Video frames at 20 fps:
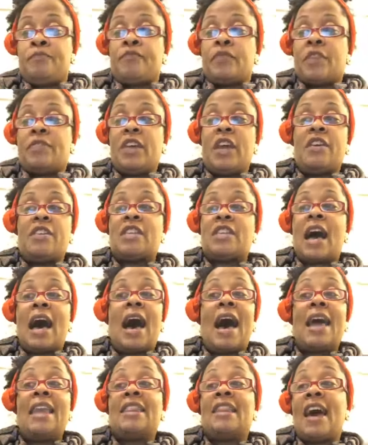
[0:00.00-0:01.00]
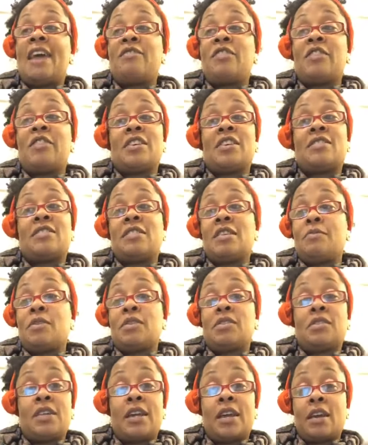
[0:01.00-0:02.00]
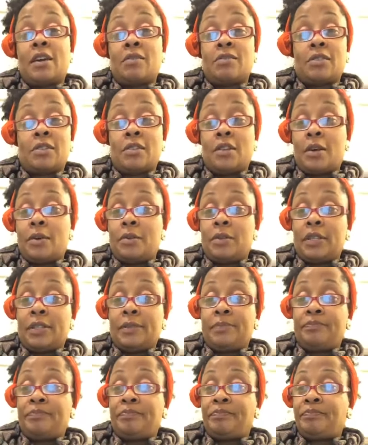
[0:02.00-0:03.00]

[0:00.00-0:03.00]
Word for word: There is high laughter that simmers down slowly.